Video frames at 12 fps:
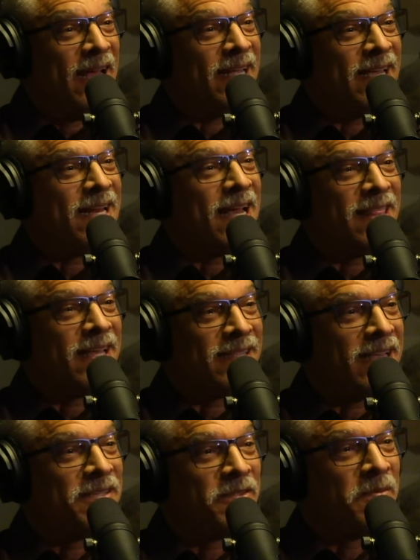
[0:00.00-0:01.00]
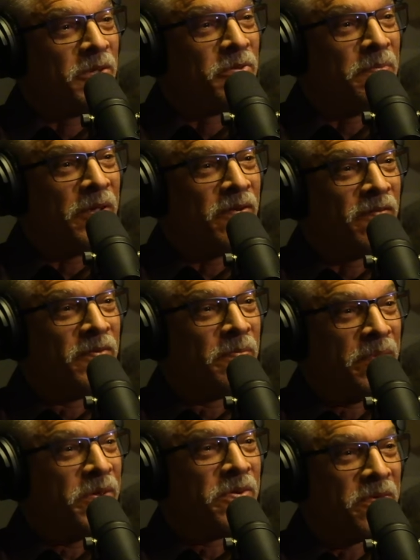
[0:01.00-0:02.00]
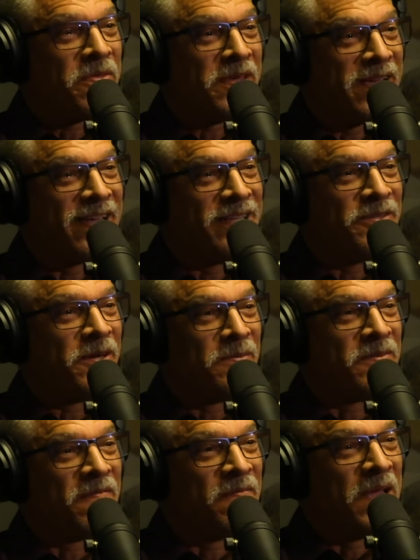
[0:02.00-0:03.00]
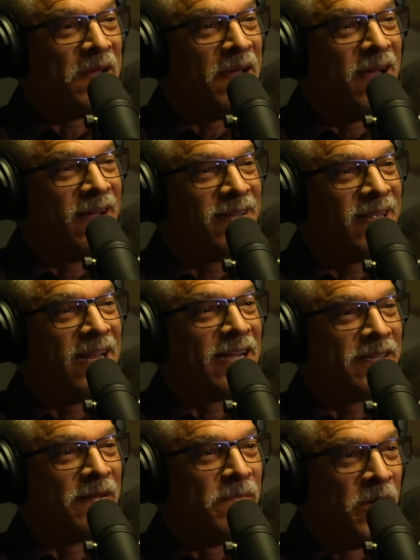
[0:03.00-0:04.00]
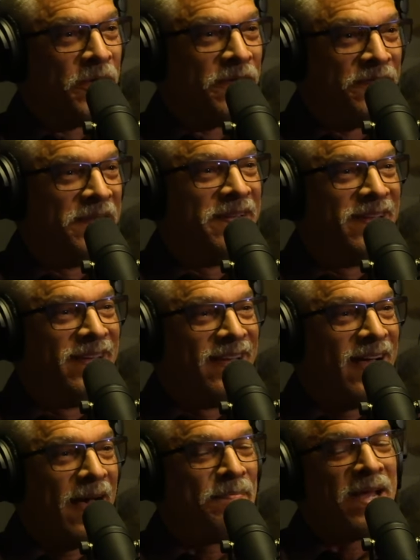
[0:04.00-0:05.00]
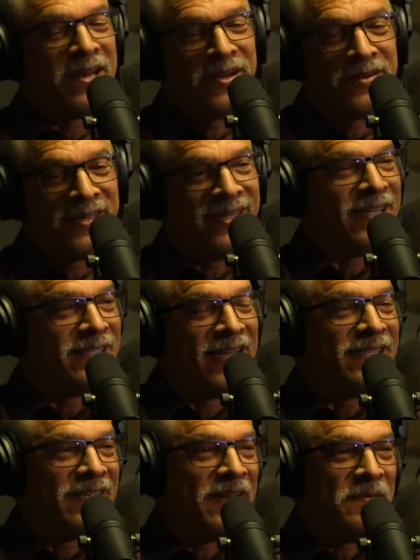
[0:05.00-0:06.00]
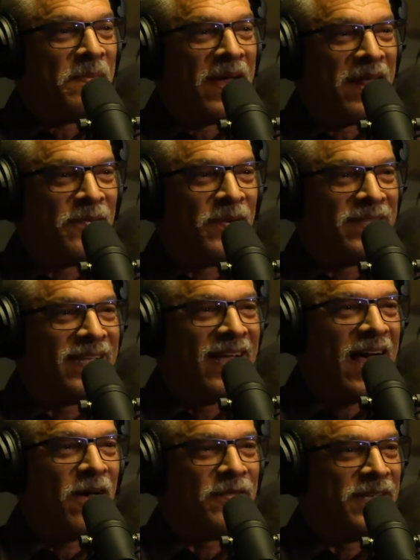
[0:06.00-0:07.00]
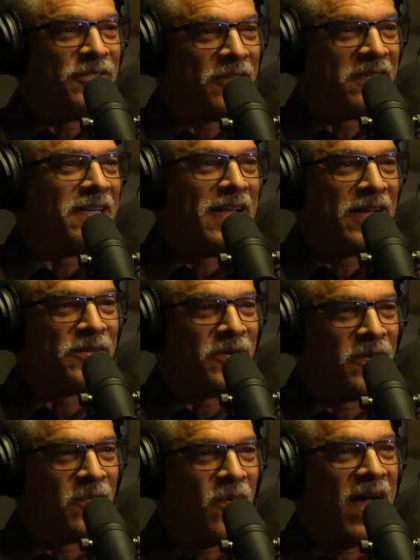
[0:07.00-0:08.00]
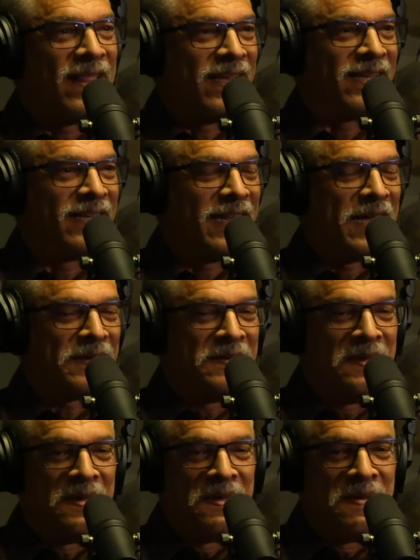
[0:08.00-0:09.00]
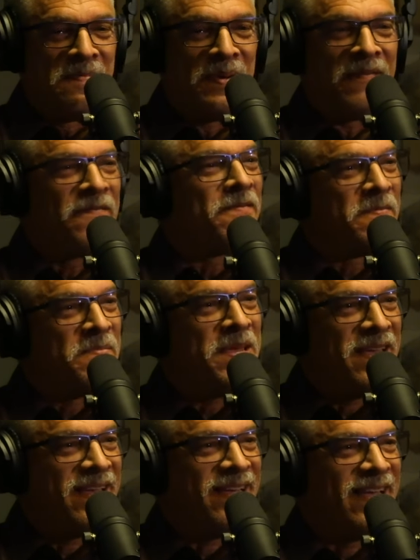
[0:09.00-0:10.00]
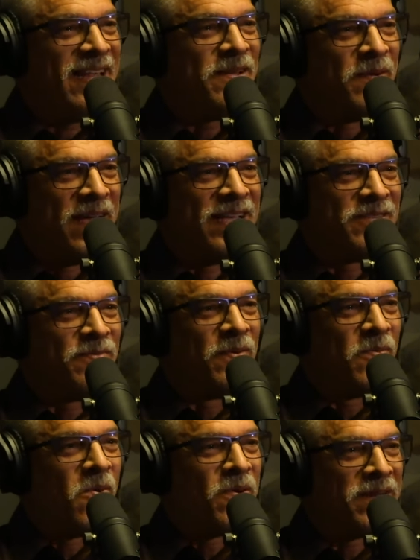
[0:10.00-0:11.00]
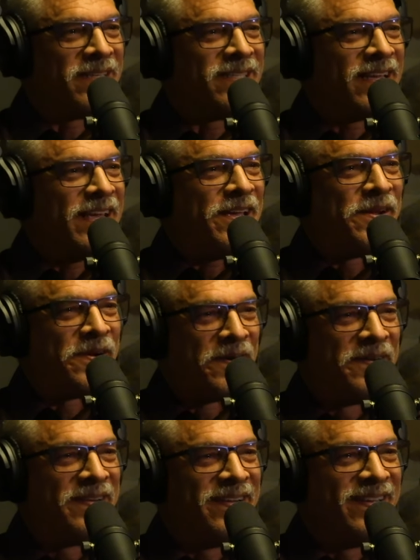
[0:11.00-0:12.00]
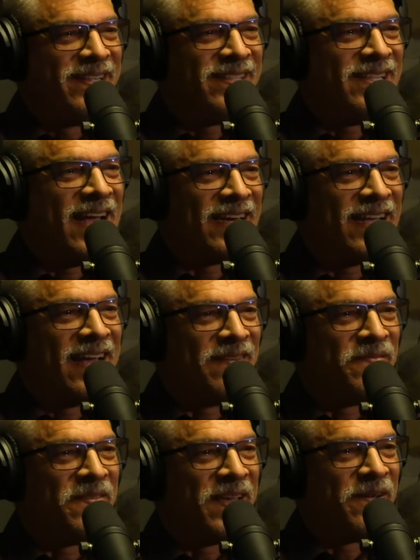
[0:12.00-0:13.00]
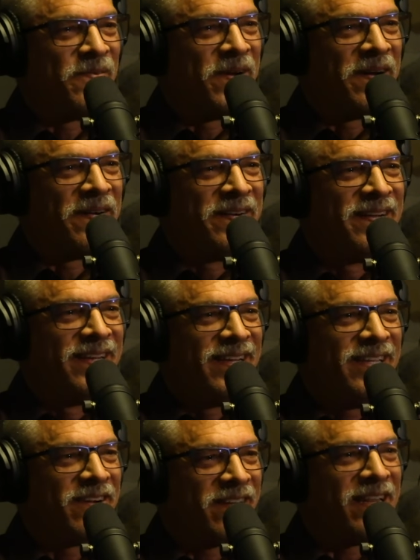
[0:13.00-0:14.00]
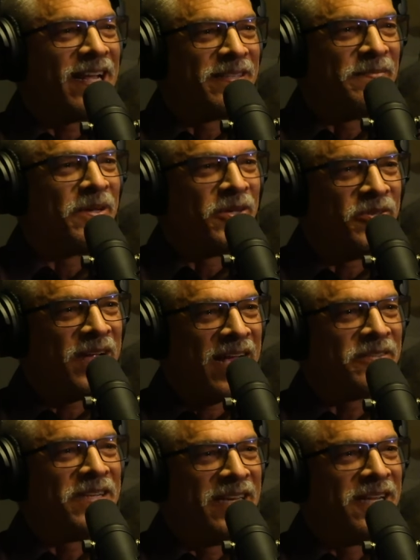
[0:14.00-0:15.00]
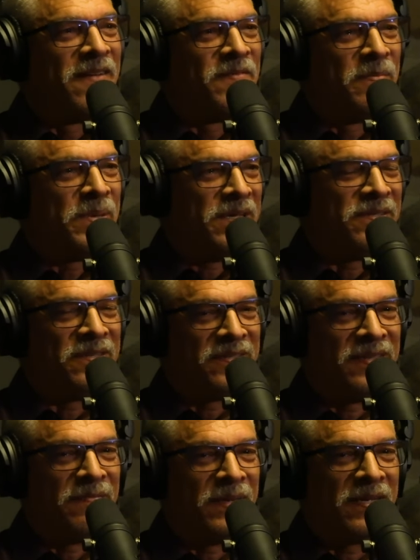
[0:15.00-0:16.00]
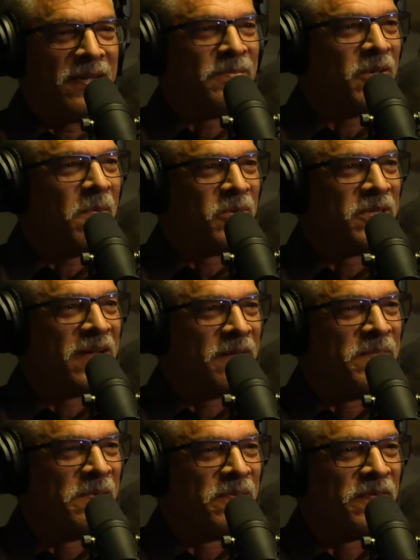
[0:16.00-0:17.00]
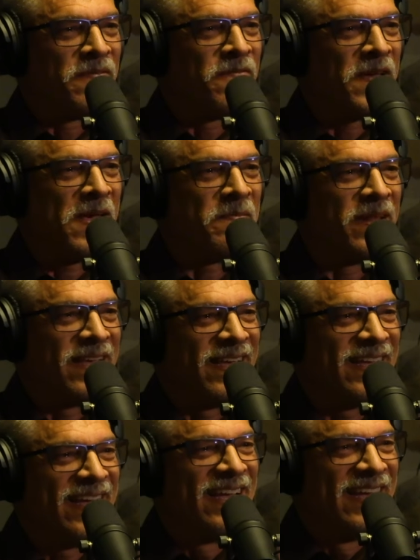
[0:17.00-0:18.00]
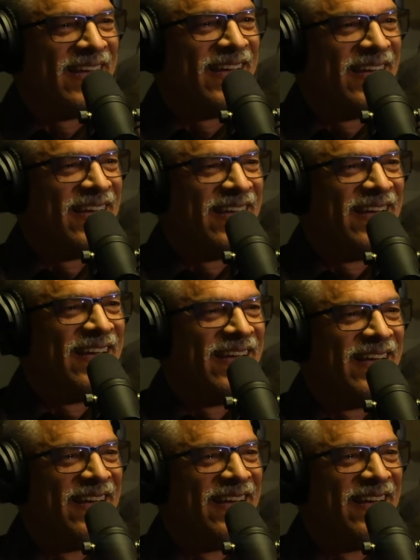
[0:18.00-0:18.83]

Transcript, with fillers: yeah, again, I think that's the most beautiful, pure thing in terms of the collecting motive. Yeah. I'm not here to dictate to anybody how they should collect or why they collect. No. But for me, anyway, it's rewarding to hear that kind of thing where you're collecting because you actually love the pieces, and it becomes almost like a member of the family. That's exactly